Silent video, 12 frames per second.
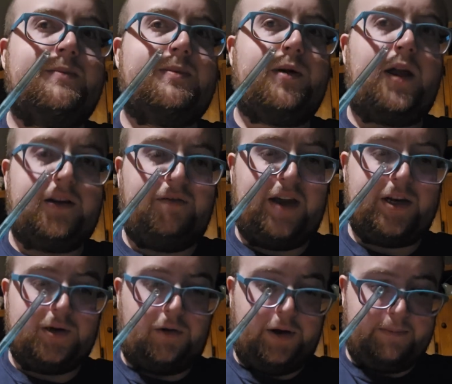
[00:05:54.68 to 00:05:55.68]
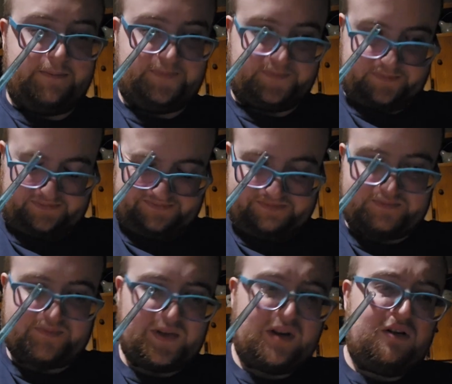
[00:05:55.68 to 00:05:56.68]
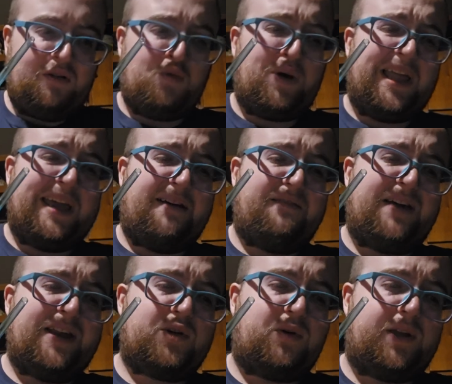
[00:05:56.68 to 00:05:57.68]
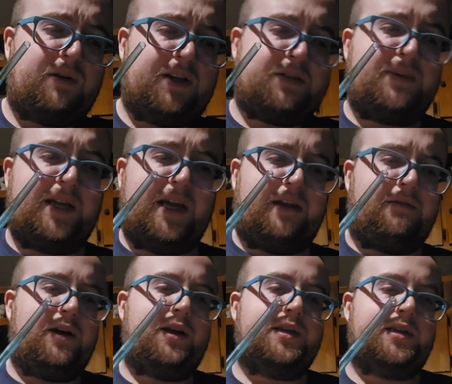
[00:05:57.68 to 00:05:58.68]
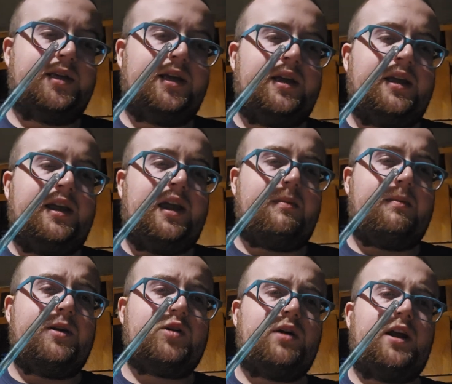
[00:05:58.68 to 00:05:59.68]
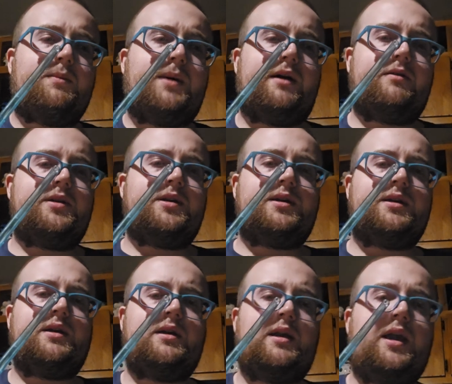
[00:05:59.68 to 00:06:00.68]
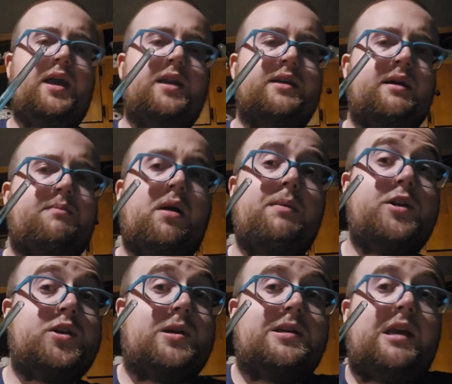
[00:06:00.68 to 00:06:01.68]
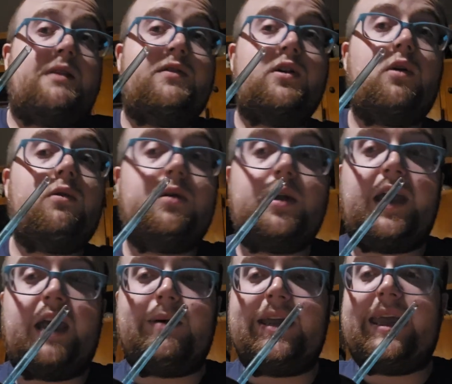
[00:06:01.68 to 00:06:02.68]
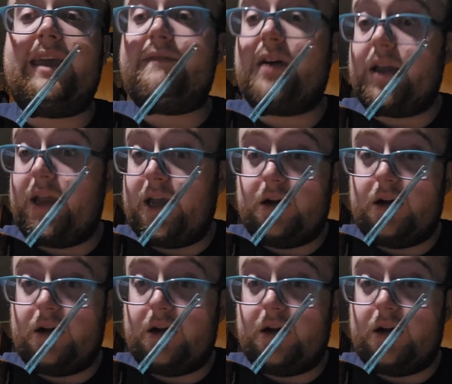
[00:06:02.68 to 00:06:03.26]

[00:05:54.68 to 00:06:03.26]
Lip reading: systems put onto Ventoy. Well, I have Ventoy USB anyways, and we'll be trying them out. And I'm probably just going to settle for Garuda Gaming if I